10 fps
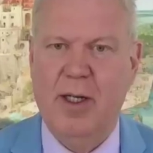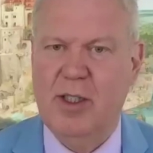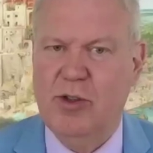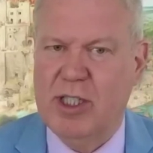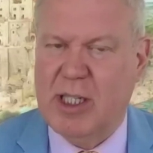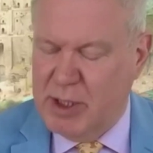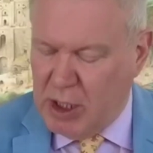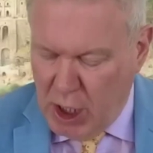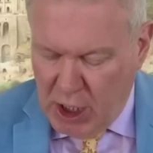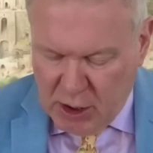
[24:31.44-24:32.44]
interesting. I
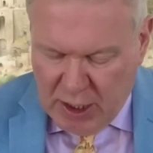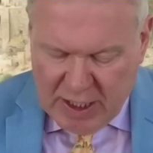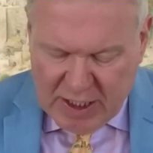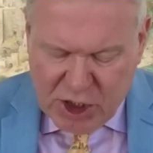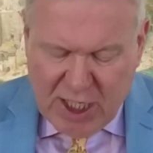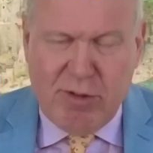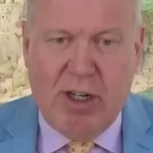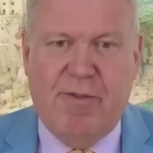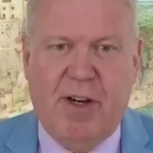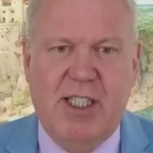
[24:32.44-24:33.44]
mean, so the
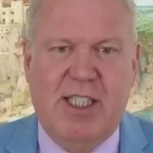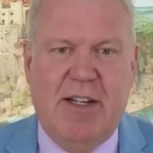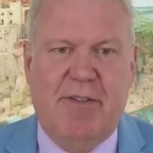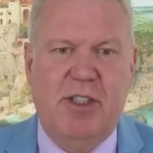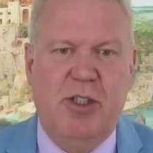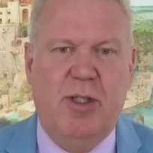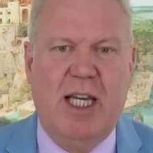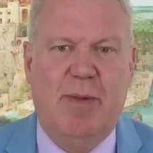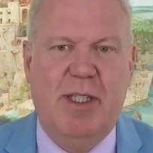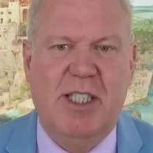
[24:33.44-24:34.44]
general advice then for
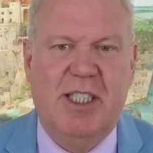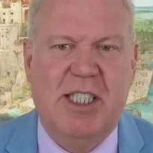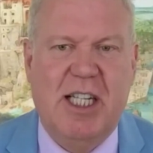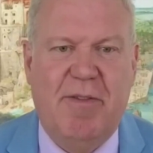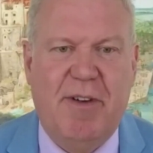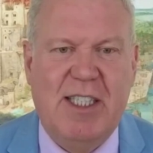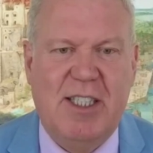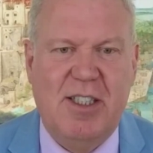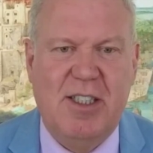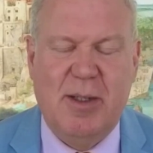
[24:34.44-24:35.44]
UK businesses and
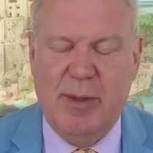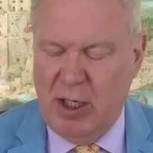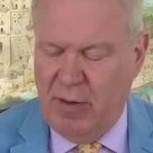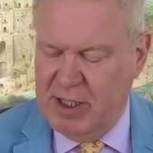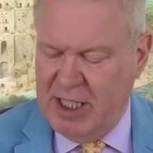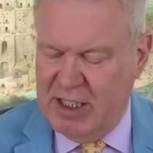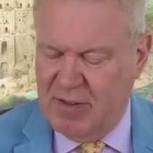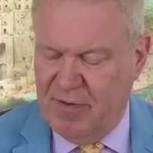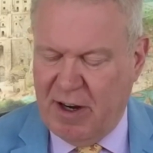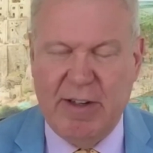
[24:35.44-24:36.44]
investors, I mean, obviously it's
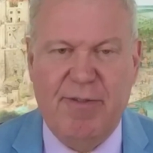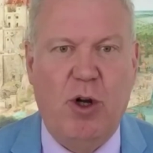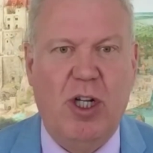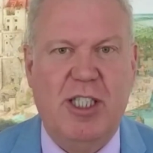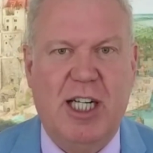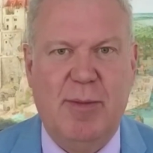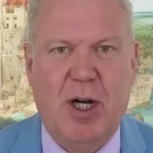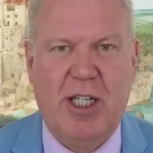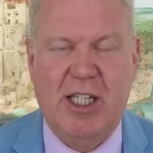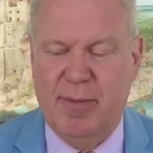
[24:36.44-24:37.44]
a very volatile
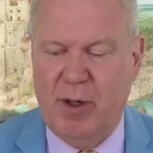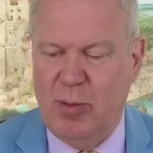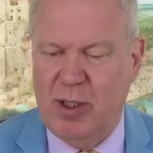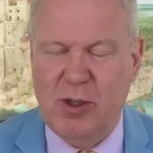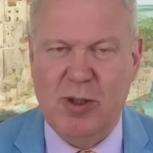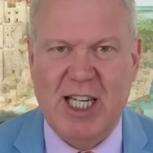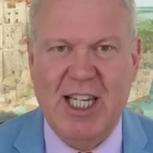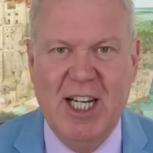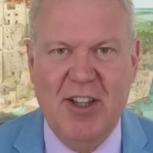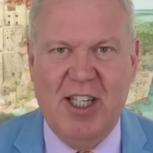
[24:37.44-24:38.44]
market at the moment, as you say.
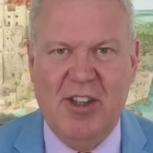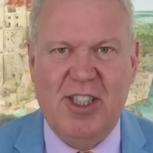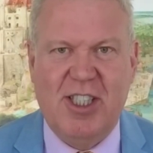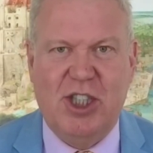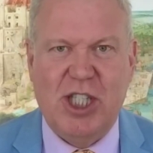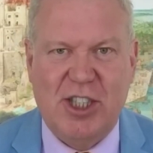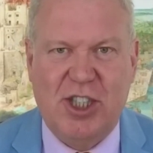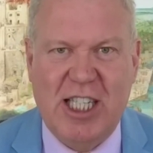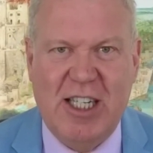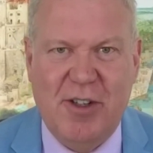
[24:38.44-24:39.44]
The
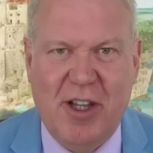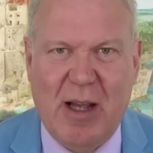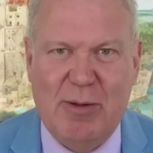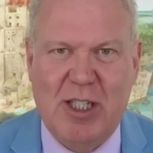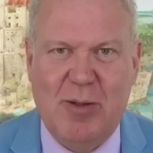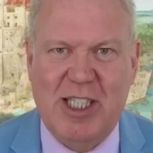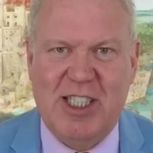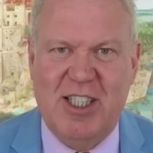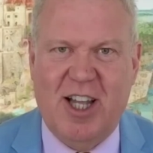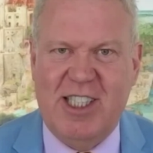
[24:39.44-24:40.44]
suggestion even that there was going to be this
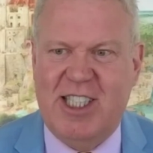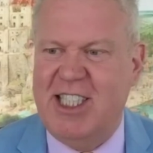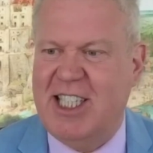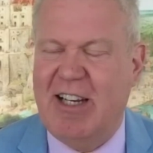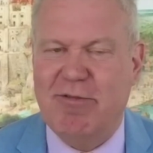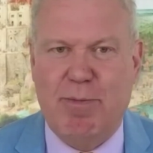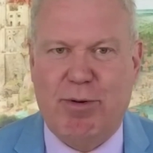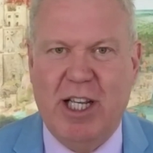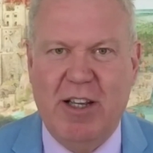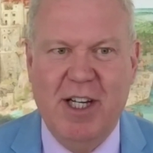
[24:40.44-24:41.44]
90-day
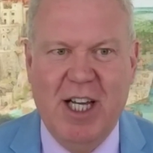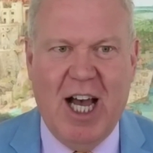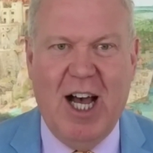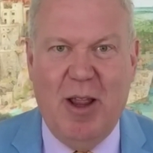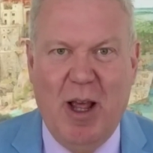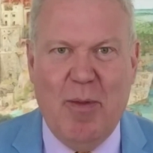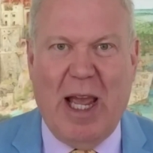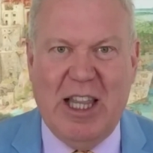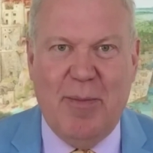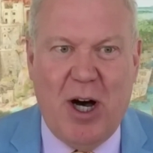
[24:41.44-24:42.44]
reprieve
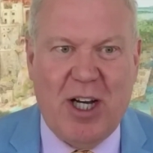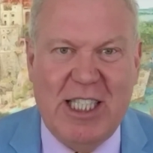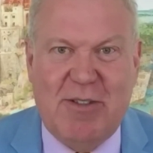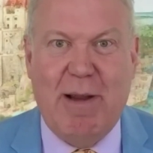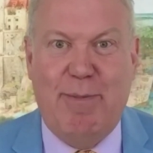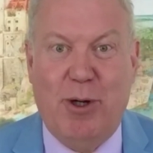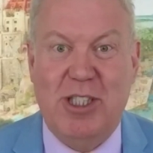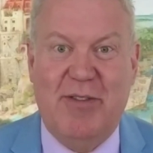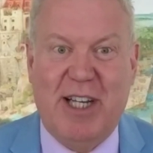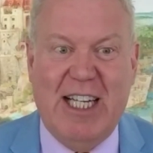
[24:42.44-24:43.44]
made the market very
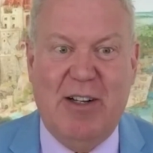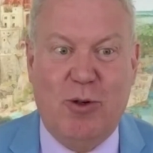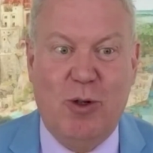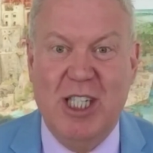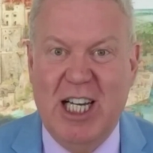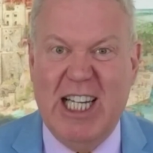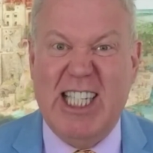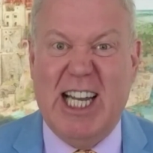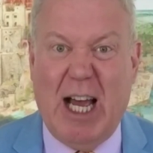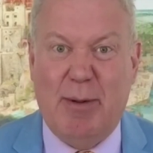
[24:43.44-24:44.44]
positive again. And of course, it
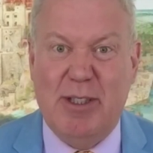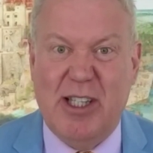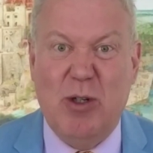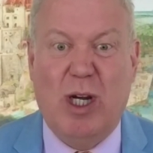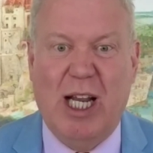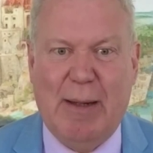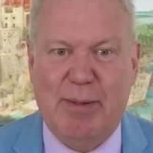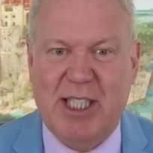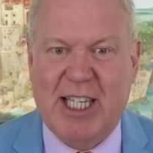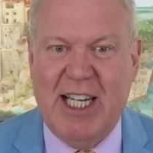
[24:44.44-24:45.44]
didn't happen, so they all
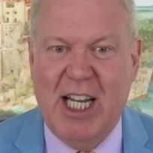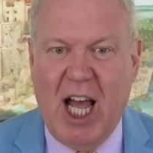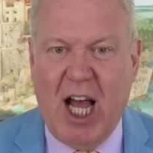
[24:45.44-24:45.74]
collapsed again.